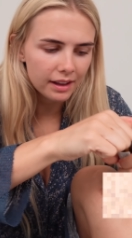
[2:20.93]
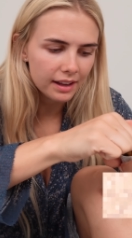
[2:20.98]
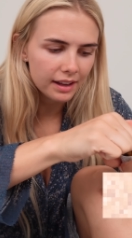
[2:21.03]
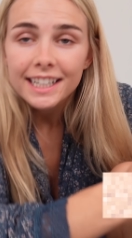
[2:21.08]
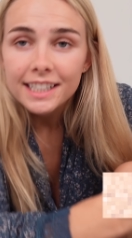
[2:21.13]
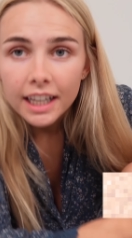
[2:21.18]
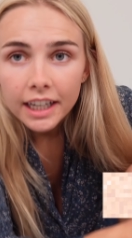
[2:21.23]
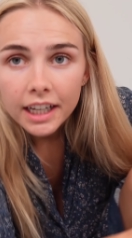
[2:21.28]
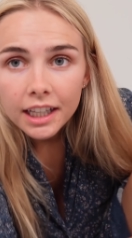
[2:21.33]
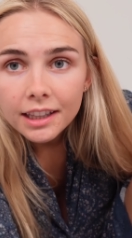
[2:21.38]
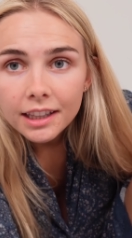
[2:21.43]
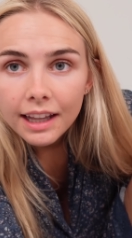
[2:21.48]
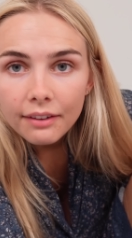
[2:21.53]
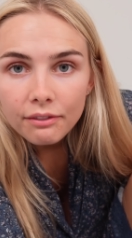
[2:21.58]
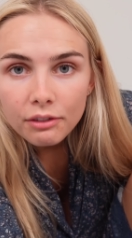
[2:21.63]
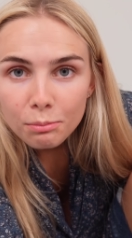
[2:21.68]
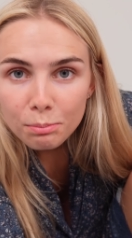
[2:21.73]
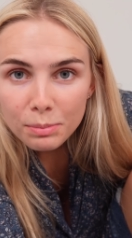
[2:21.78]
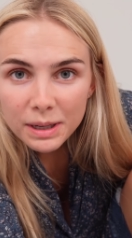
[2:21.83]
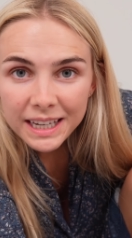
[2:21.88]
It's like
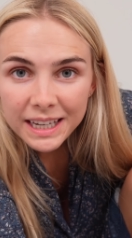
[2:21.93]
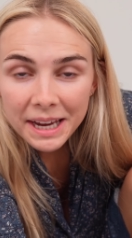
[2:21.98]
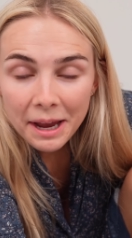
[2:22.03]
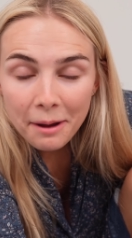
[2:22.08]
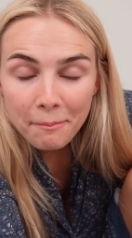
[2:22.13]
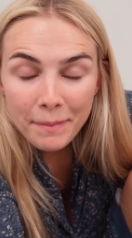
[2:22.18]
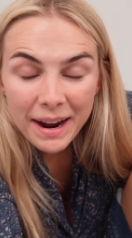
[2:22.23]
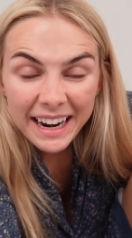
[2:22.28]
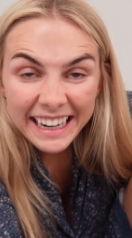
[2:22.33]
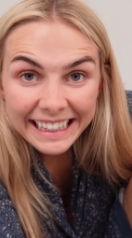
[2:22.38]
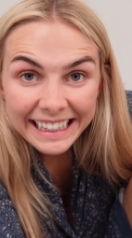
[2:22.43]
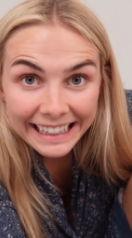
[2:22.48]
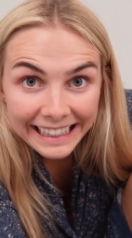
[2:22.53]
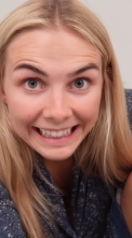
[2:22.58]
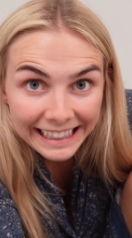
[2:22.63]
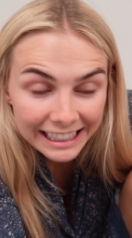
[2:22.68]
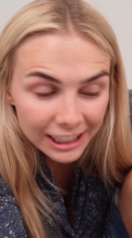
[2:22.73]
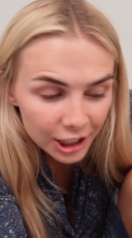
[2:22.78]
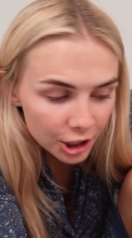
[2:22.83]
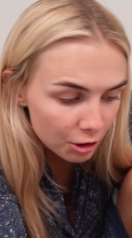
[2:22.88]
11 p.m. I
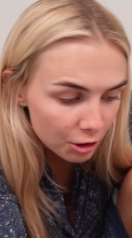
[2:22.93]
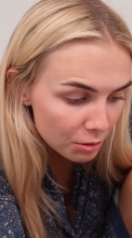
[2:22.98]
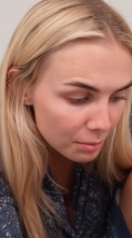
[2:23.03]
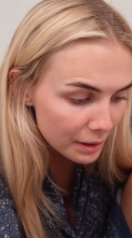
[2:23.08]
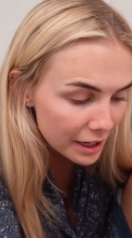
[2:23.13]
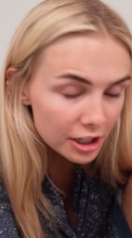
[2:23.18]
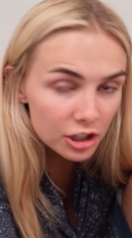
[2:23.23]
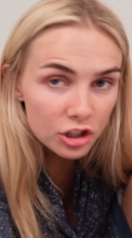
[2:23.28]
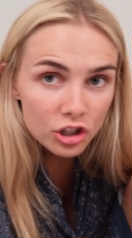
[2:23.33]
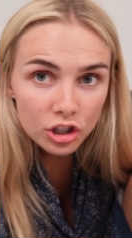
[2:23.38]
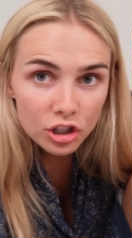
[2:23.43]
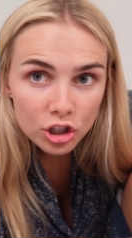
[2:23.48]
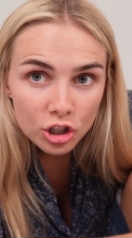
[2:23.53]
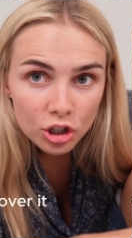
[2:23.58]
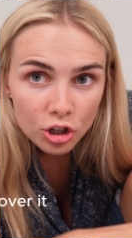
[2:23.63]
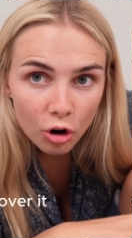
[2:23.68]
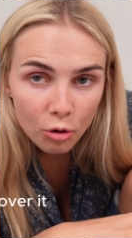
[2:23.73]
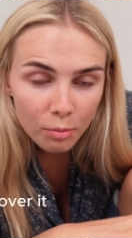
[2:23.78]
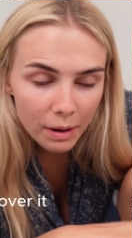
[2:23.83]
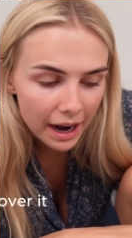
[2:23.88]
need to go to bed
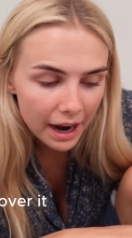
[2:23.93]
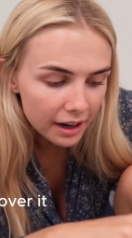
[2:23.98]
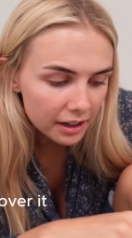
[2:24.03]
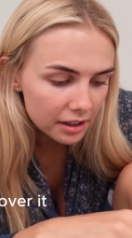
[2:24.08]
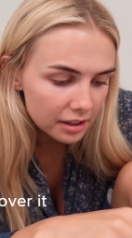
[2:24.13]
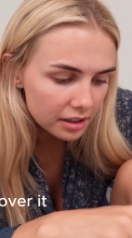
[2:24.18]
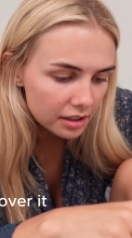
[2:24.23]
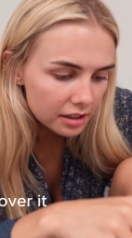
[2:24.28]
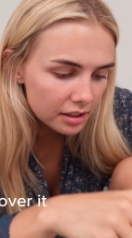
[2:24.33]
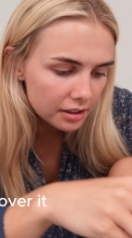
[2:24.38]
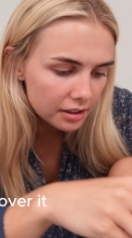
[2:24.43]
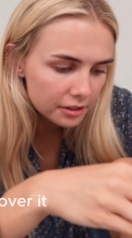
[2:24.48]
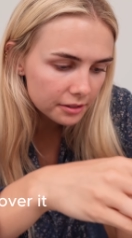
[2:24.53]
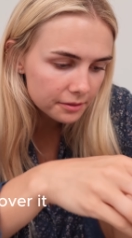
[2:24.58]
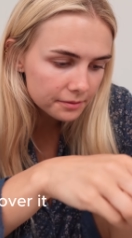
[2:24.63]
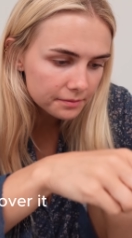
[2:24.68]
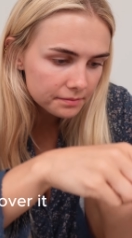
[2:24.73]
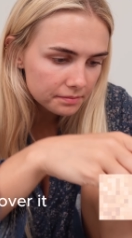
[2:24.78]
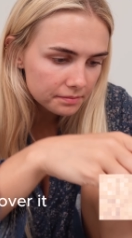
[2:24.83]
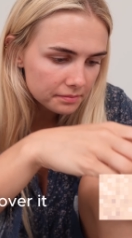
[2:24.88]
so bad.
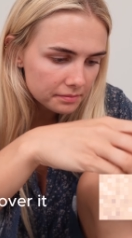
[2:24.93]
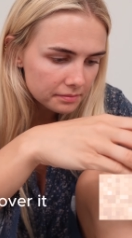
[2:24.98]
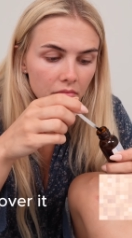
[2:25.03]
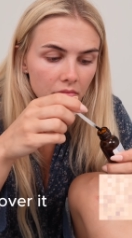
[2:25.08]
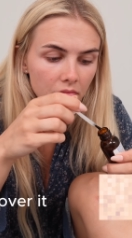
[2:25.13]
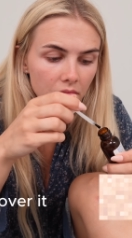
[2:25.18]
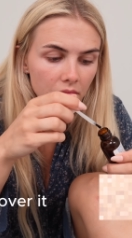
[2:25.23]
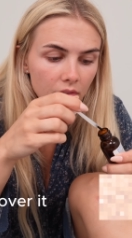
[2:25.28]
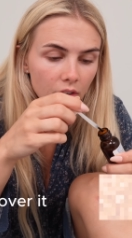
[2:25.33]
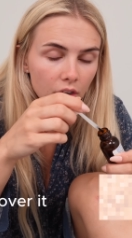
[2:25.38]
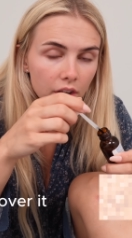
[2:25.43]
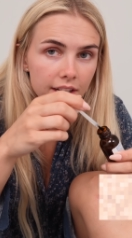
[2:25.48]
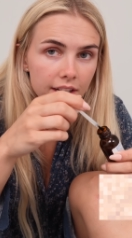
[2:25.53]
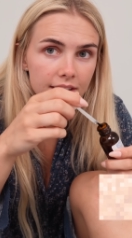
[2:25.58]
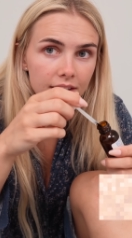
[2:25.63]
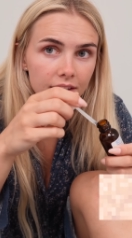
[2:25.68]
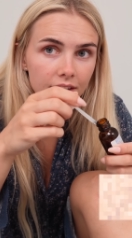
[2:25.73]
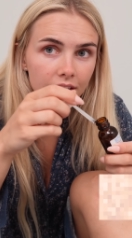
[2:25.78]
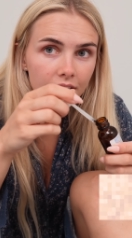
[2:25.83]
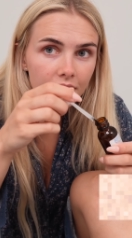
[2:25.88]

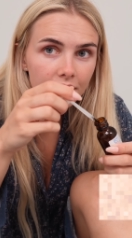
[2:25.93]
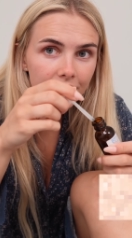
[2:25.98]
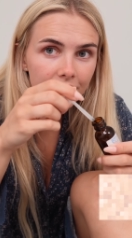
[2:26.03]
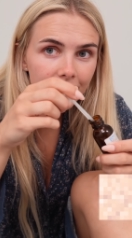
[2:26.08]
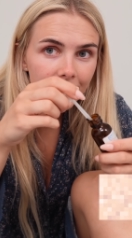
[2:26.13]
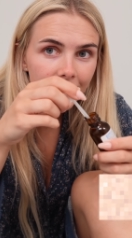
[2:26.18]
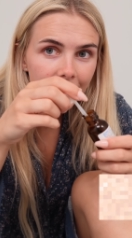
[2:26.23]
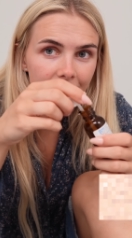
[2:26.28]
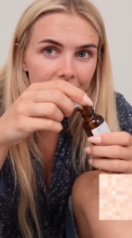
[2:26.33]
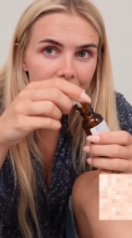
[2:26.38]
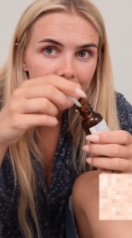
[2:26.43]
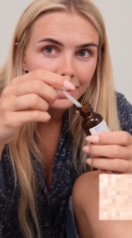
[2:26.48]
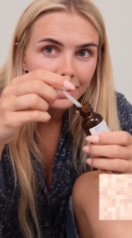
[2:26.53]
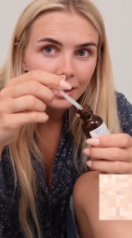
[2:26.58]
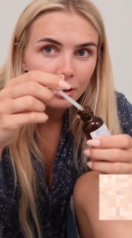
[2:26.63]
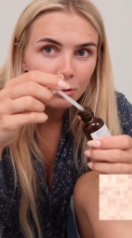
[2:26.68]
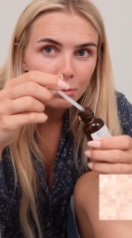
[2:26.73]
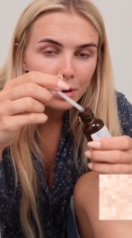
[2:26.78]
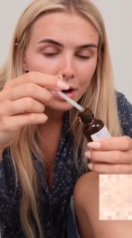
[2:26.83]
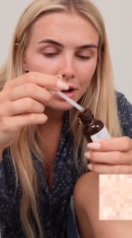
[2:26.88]
It's literally like
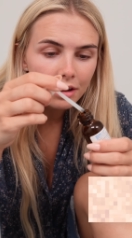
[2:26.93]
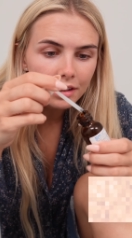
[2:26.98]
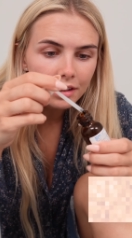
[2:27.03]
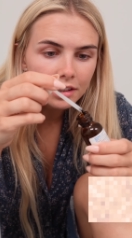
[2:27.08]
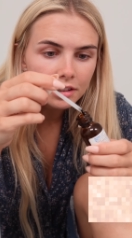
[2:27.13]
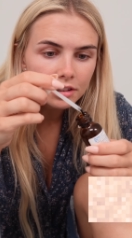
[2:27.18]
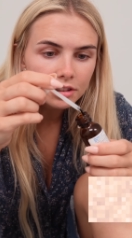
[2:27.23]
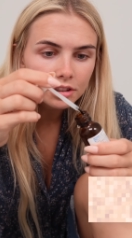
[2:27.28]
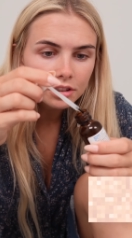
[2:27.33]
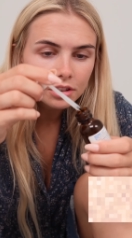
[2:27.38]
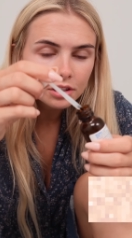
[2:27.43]
nail polish.